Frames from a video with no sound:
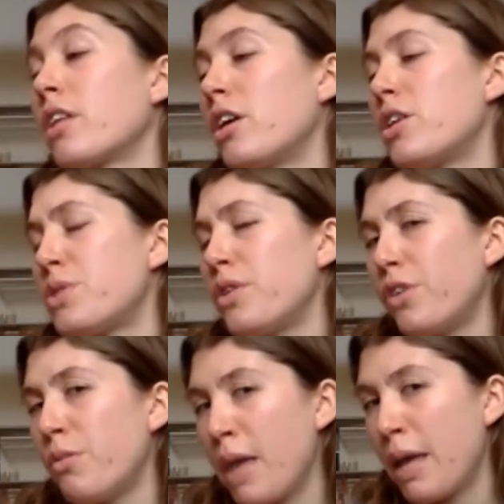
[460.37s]
So if
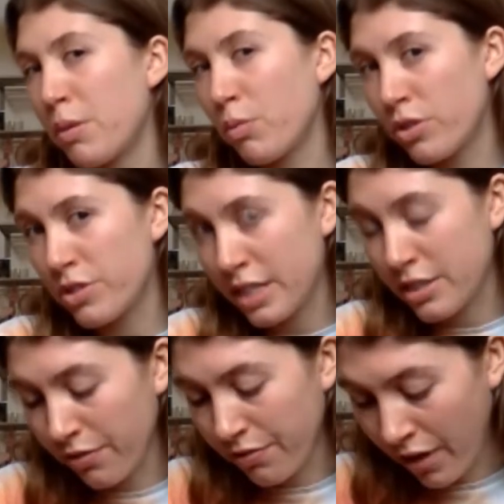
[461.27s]
you maybe wanted to
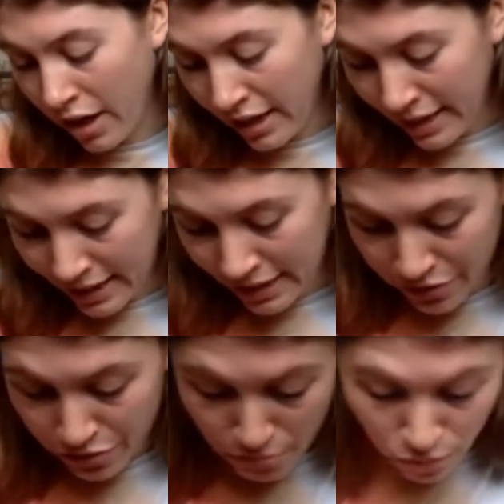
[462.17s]
find
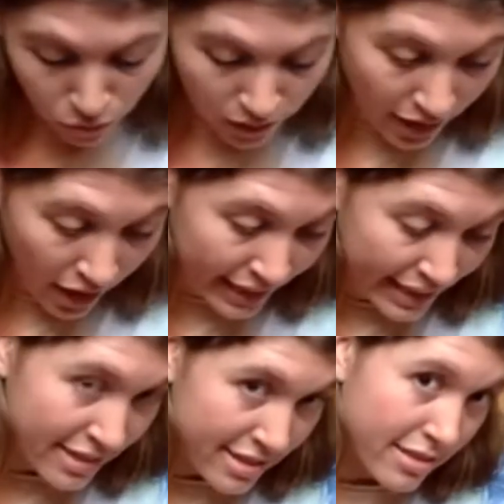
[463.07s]
more
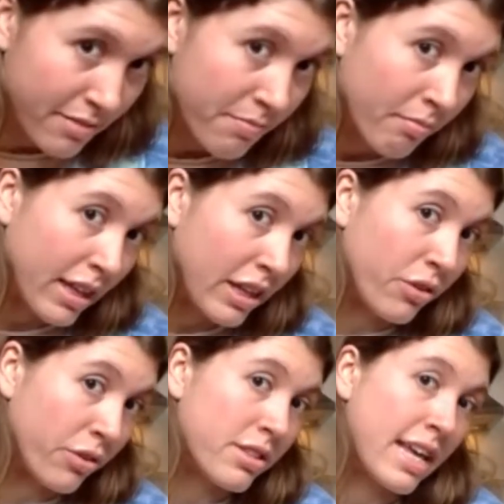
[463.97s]
light in
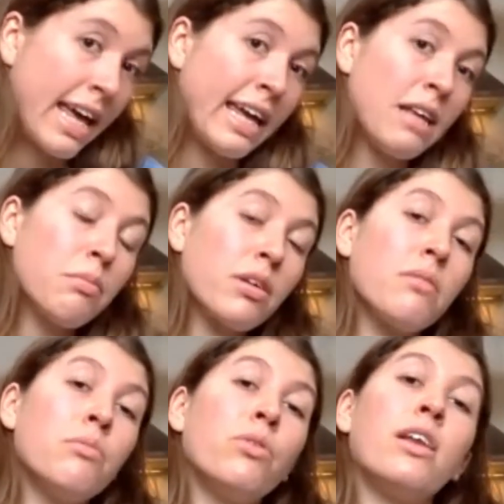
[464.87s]
your day, become
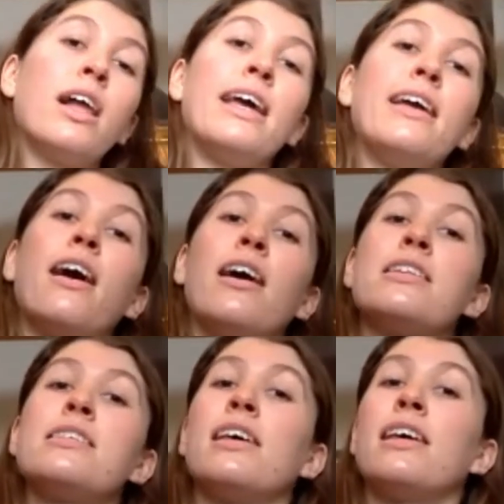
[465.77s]
more
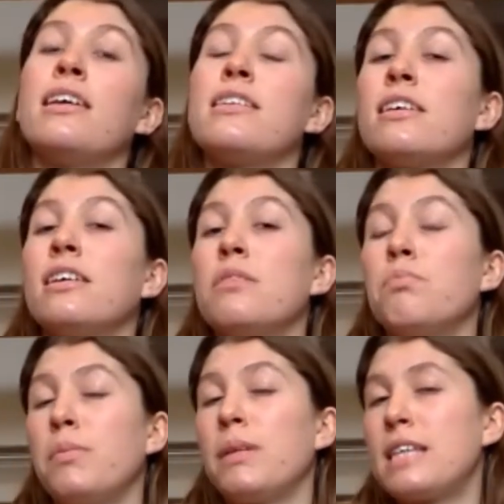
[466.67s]
light-hearted,
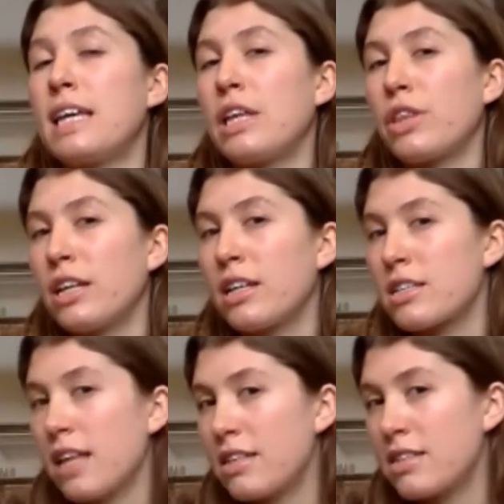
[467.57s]
maybe take things
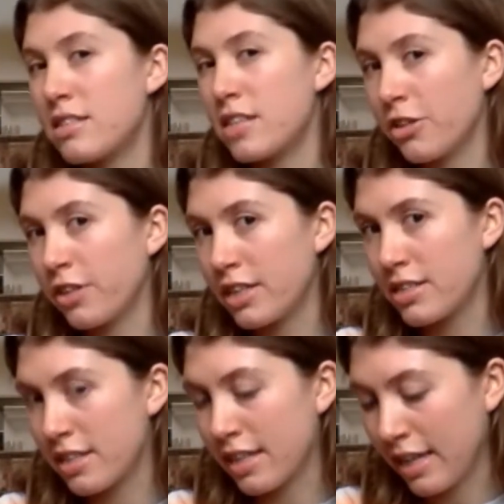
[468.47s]
less
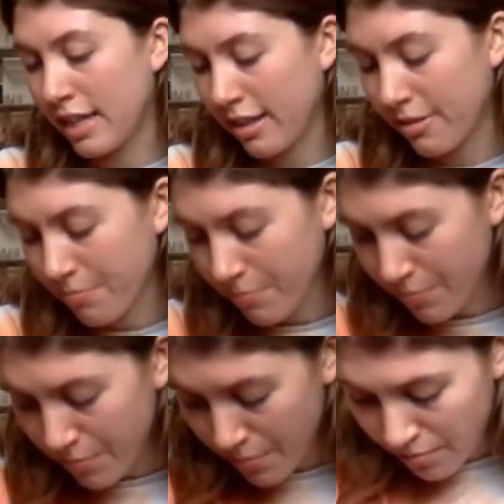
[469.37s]
seriously,
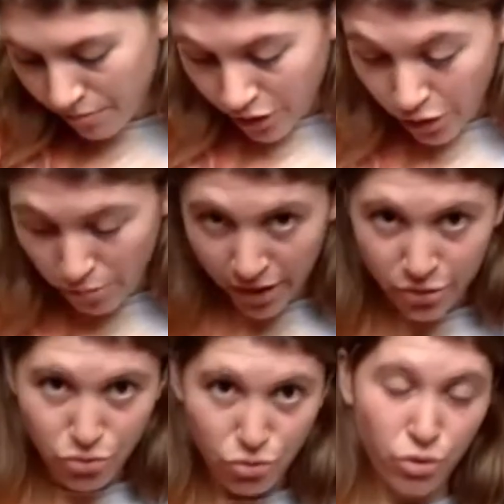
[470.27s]
you might
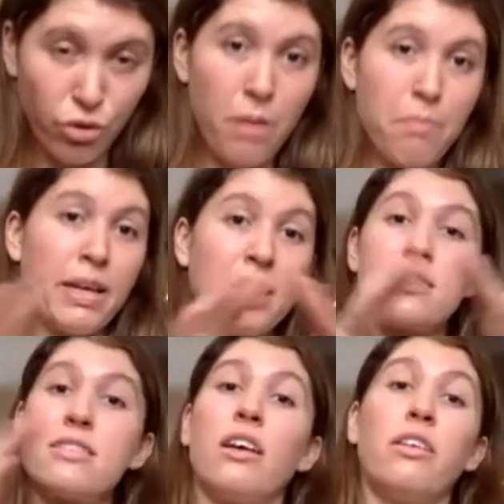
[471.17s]
draw a big
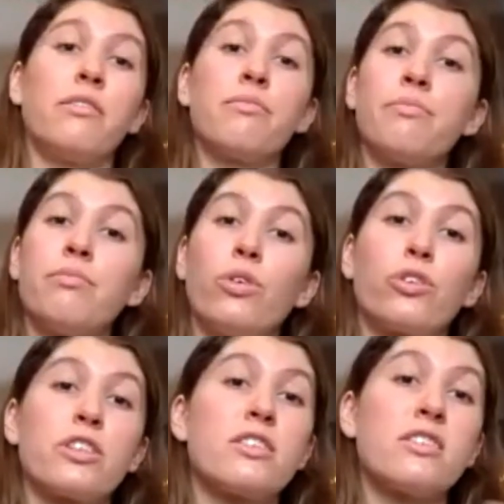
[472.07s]
sun or a
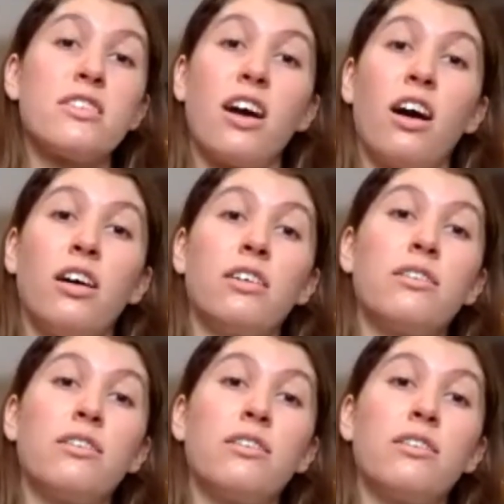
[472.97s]
star.